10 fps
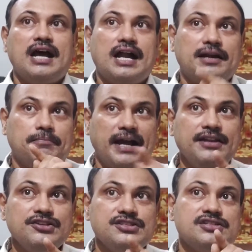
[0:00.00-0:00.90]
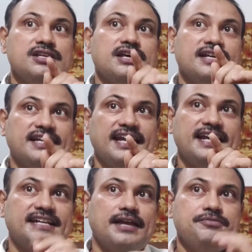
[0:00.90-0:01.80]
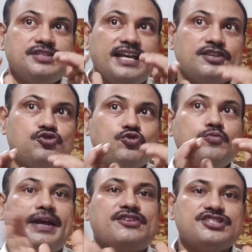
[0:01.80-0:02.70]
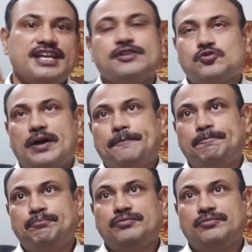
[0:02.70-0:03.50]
and minus k times x2 minus x1.